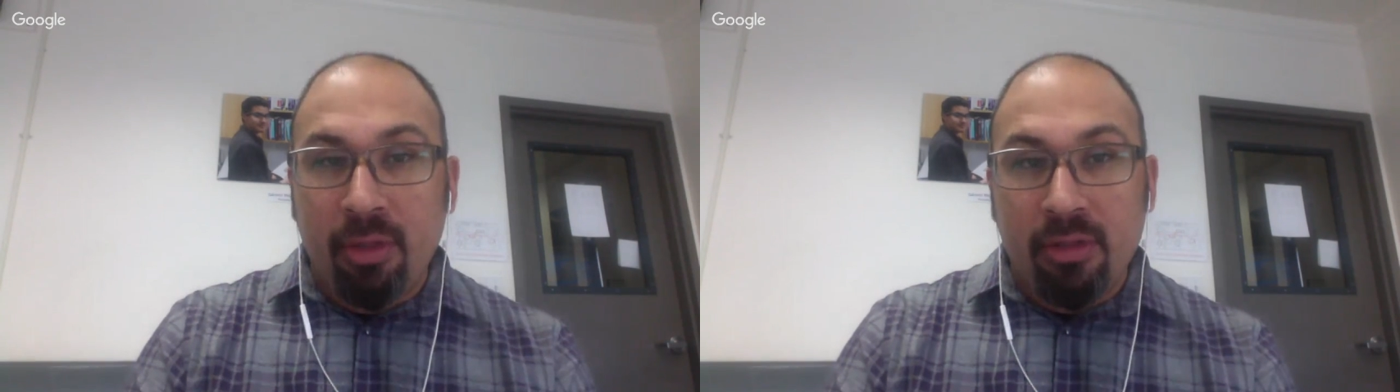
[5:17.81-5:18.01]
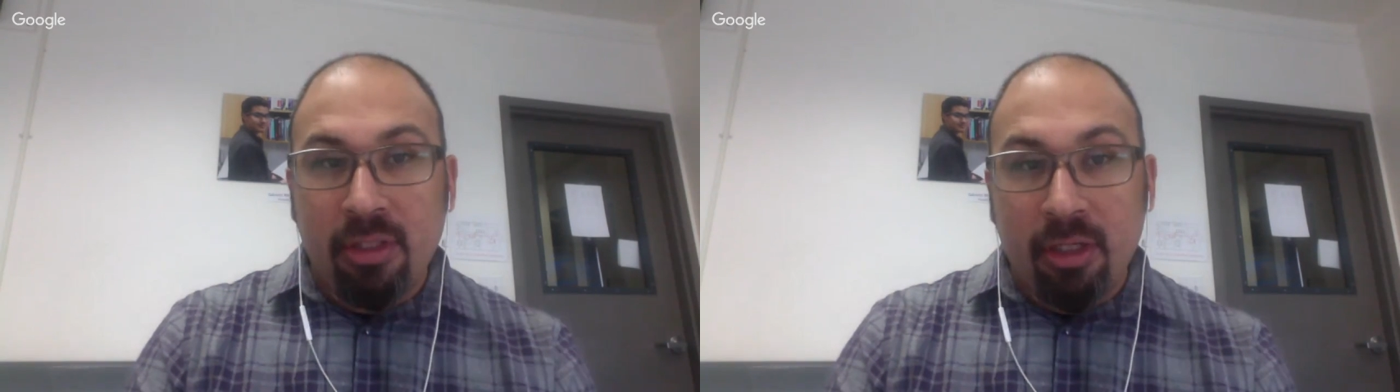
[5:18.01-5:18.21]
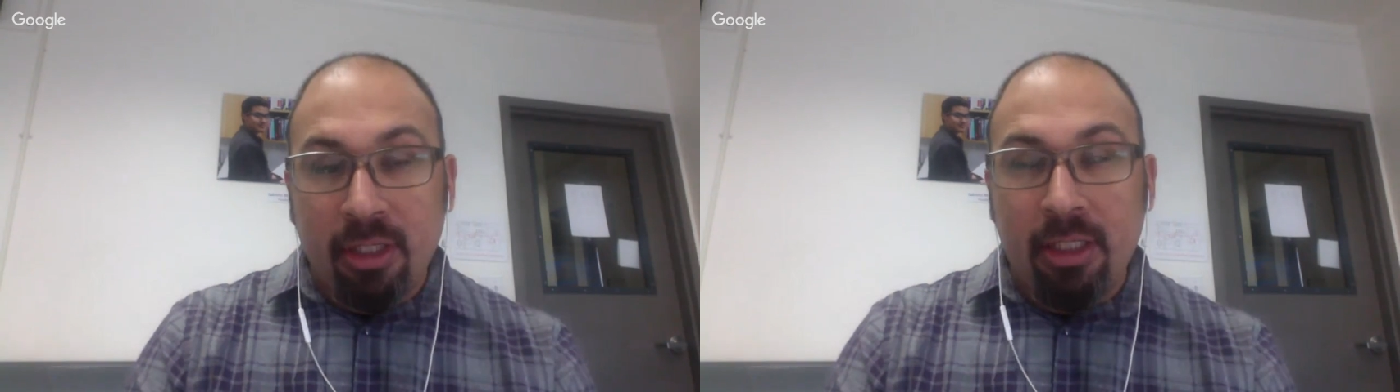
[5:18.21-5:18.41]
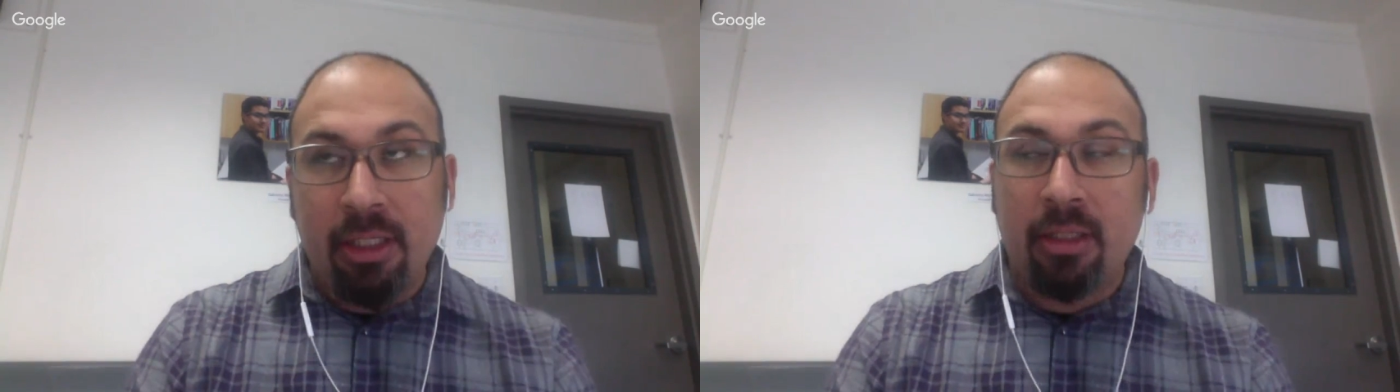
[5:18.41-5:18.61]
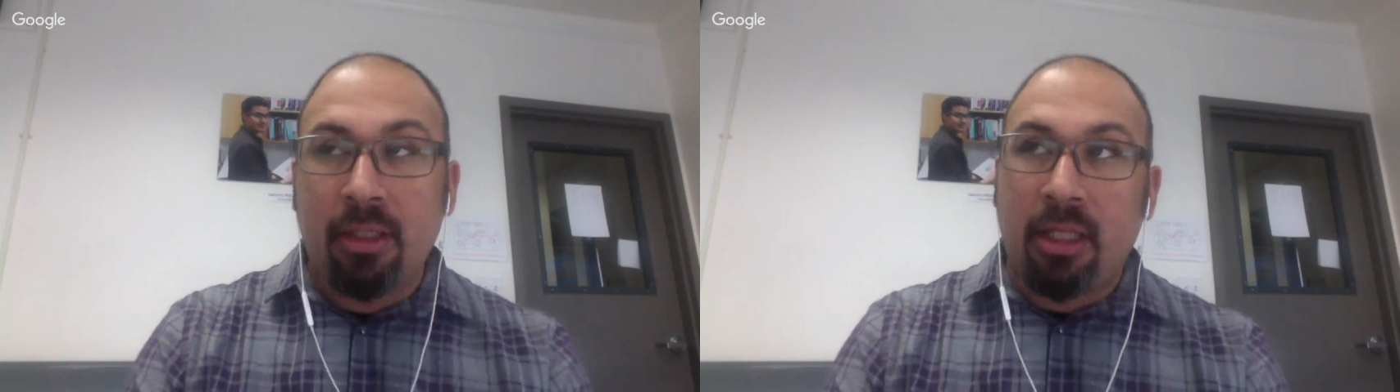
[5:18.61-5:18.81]
that are
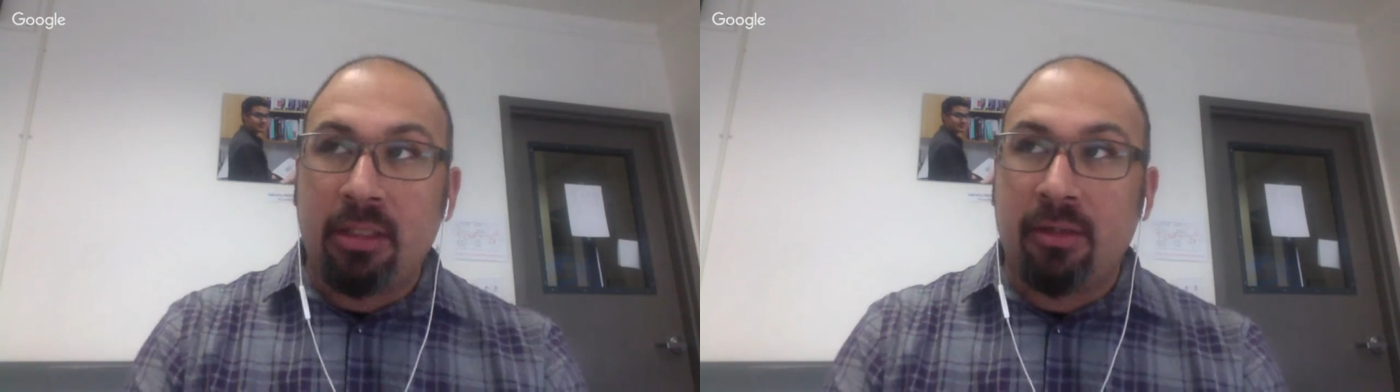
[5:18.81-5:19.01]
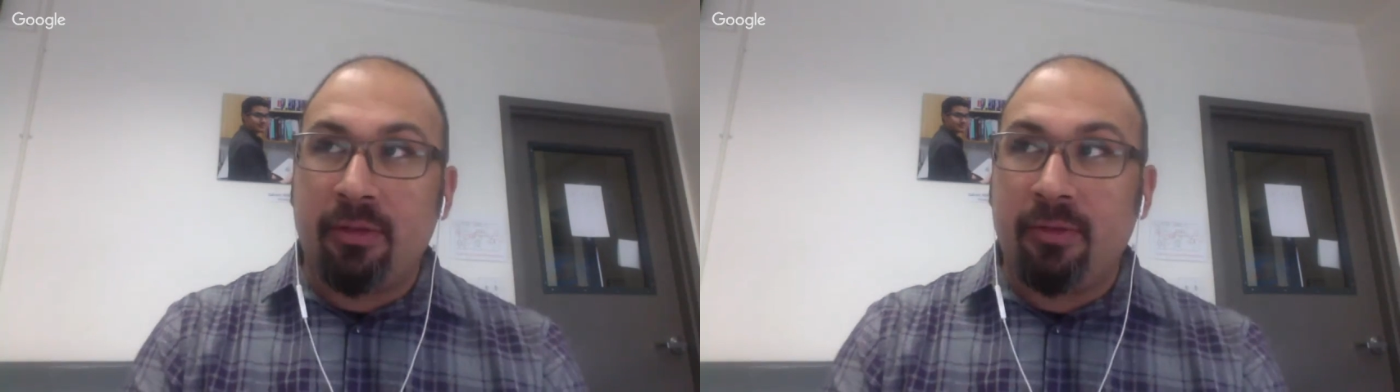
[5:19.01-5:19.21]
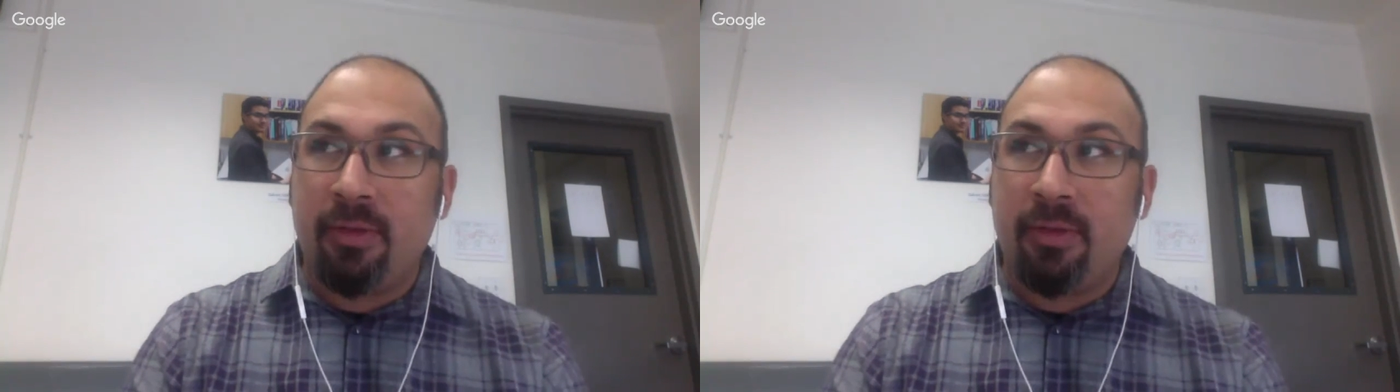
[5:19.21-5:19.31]
needed, lots of